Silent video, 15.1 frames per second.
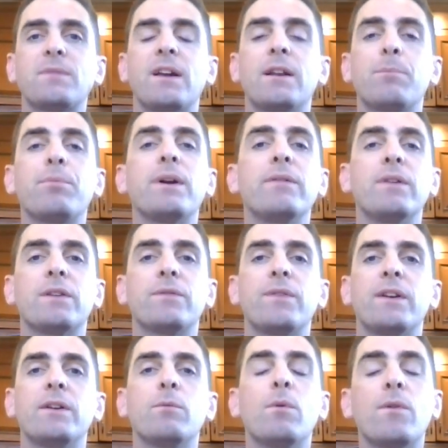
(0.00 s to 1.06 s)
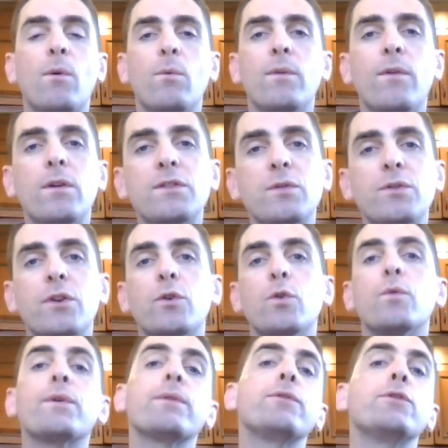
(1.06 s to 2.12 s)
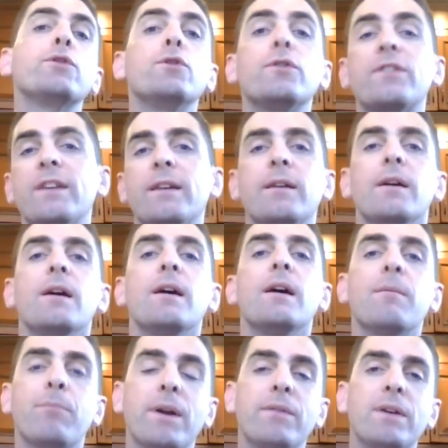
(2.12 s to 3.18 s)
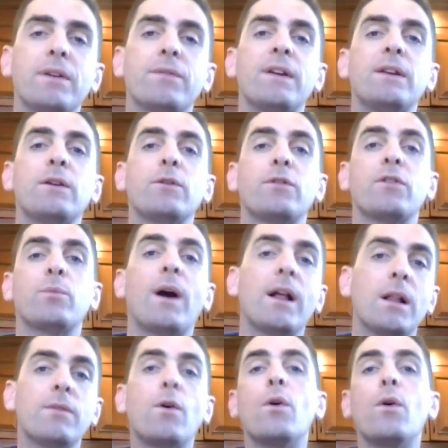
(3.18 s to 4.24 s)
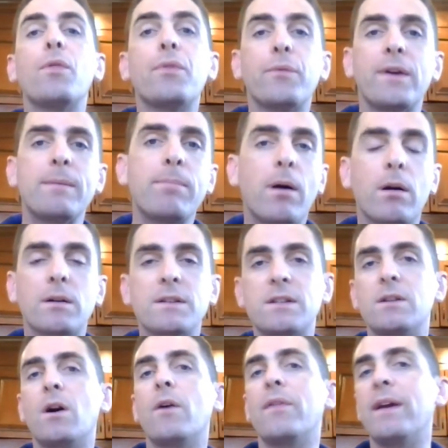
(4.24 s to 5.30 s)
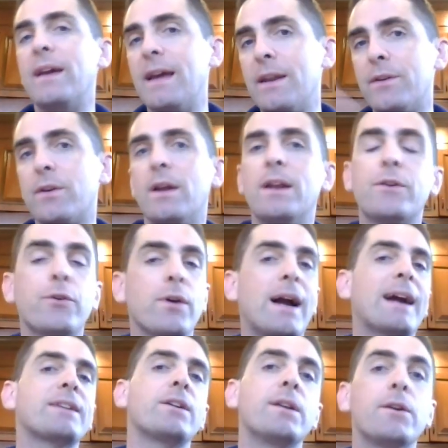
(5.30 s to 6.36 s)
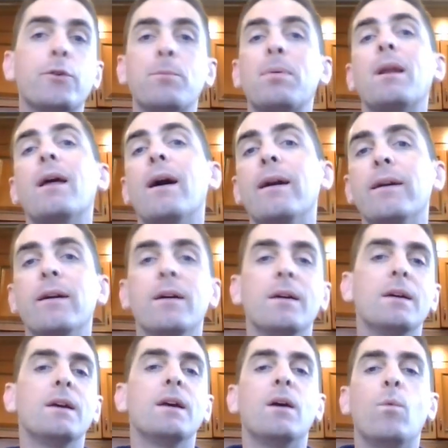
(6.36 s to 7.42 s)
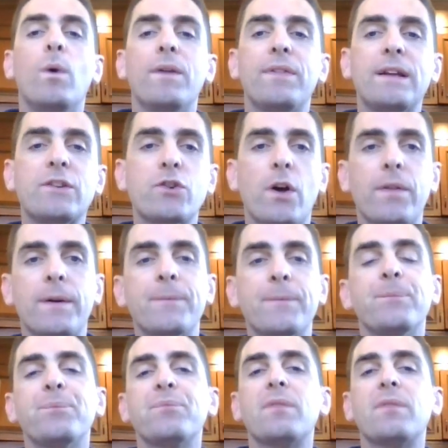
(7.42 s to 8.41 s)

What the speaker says: in a previous video. We've also done overviews in previous videos as well of all three parts and how they interact and interplay with each other.